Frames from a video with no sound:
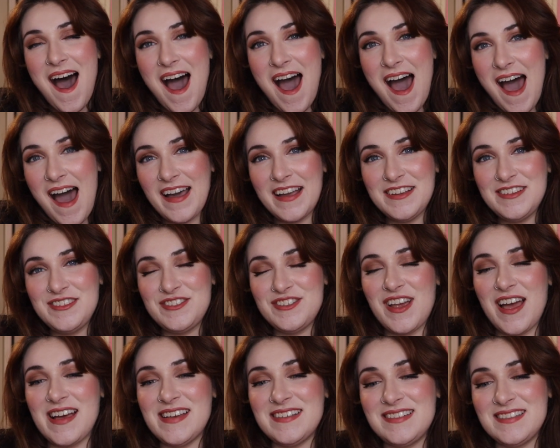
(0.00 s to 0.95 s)
I
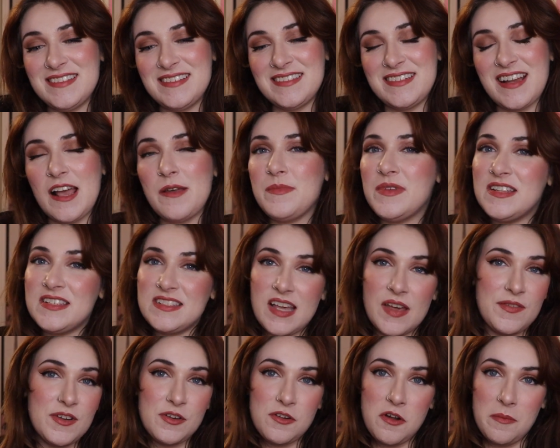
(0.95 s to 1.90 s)
mean,
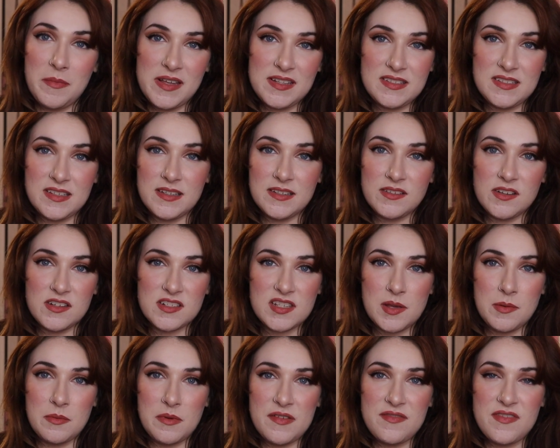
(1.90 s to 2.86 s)
sapphic romances are
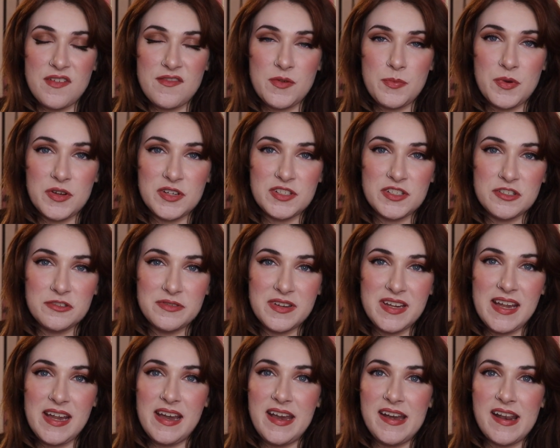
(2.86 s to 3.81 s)
some of my favorite books to
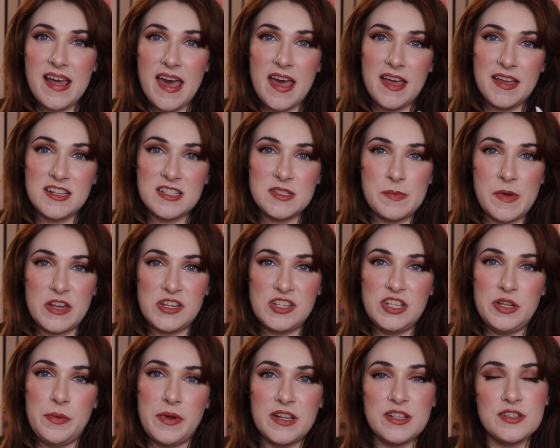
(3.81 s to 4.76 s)
read, and
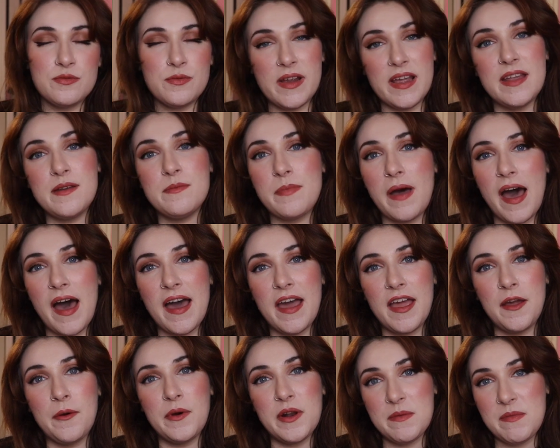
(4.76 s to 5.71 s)
especially when it's written
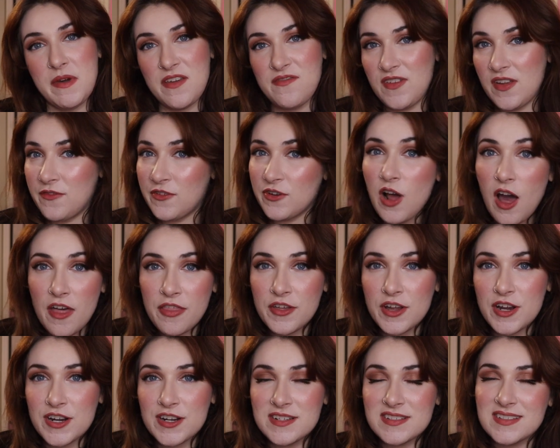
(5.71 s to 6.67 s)
by one of my favorite
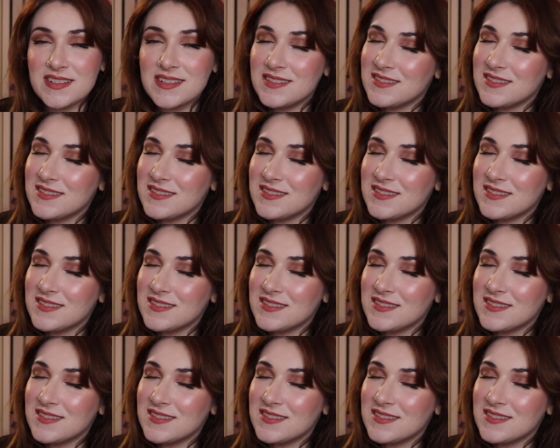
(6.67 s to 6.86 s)
authors.